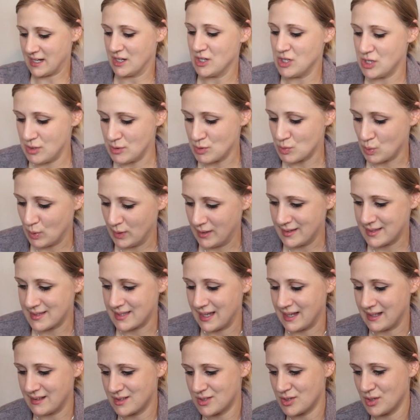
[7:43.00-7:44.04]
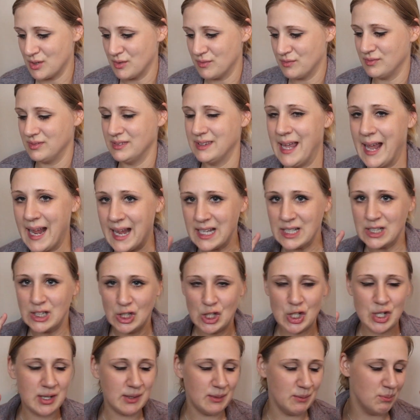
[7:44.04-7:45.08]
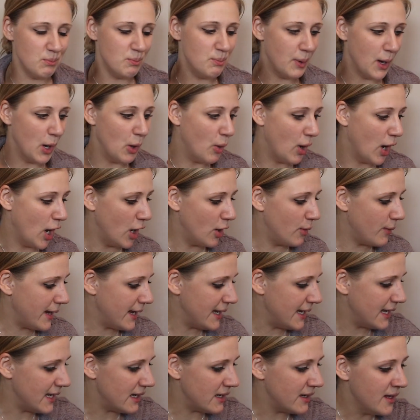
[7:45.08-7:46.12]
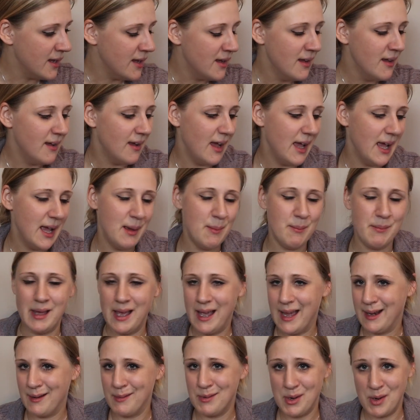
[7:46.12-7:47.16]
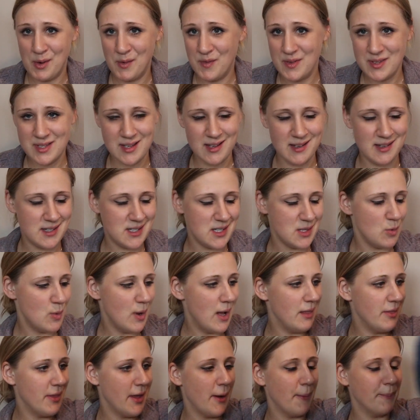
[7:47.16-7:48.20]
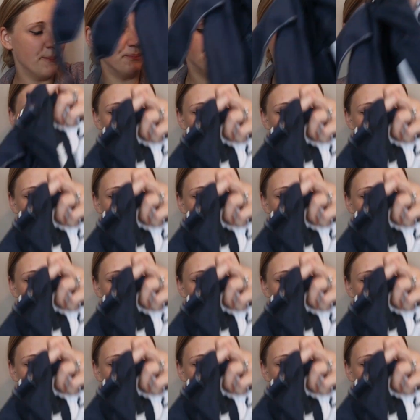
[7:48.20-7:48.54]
I could use words like sort of lagenlook and boho in it. Um, I don't know if it's going to do well though.